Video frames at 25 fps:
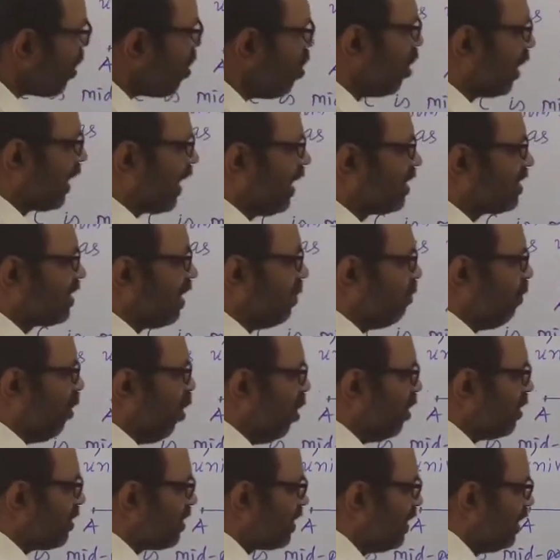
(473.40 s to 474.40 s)
Okay,
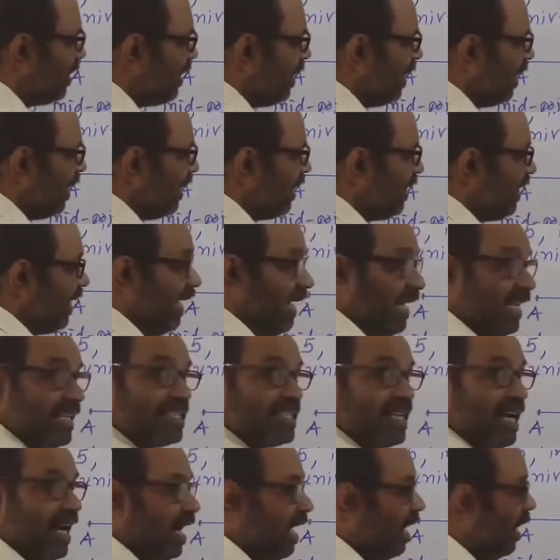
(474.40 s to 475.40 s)
suppose D
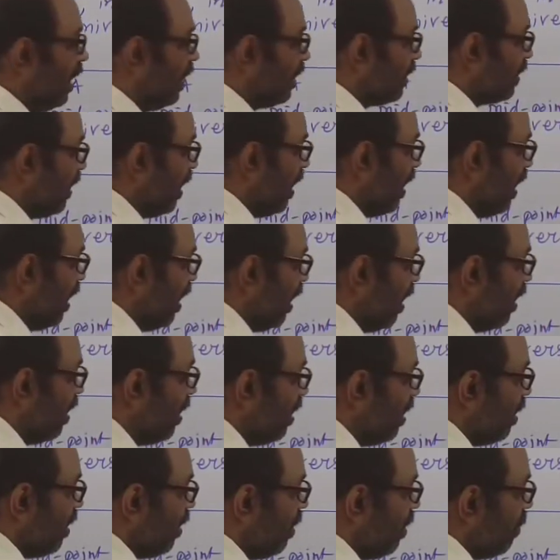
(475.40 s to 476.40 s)
is other